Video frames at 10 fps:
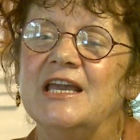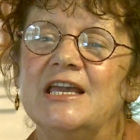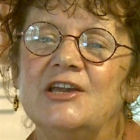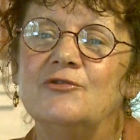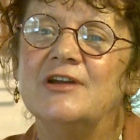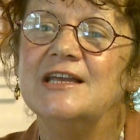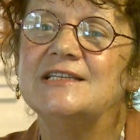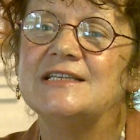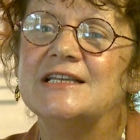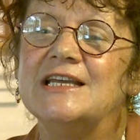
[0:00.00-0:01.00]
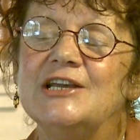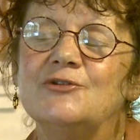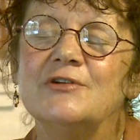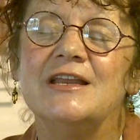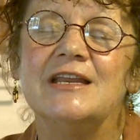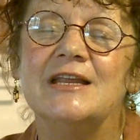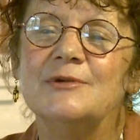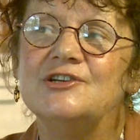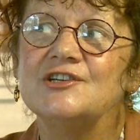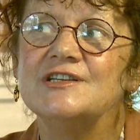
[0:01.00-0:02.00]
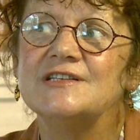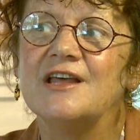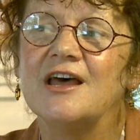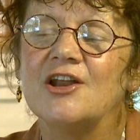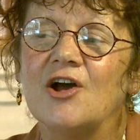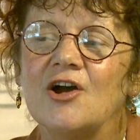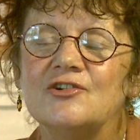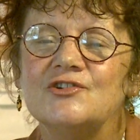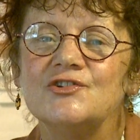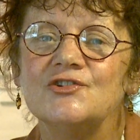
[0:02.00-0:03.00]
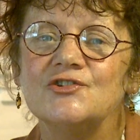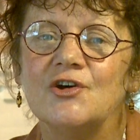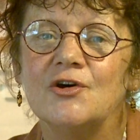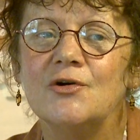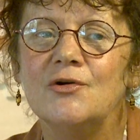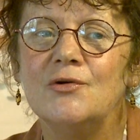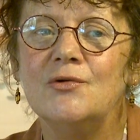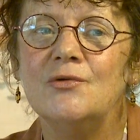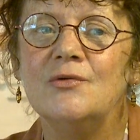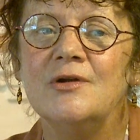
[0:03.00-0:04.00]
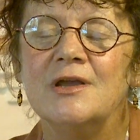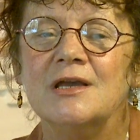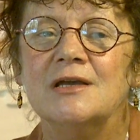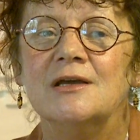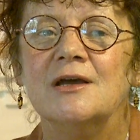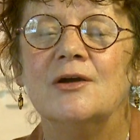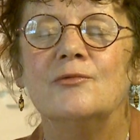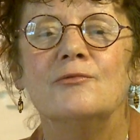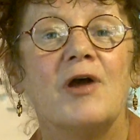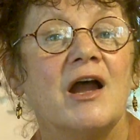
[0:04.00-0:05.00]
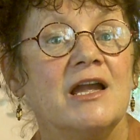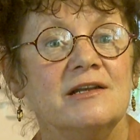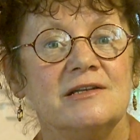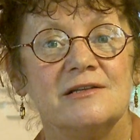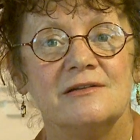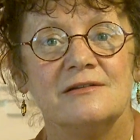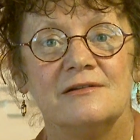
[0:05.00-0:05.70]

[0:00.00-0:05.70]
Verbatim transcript: He creates, he created images that are so right,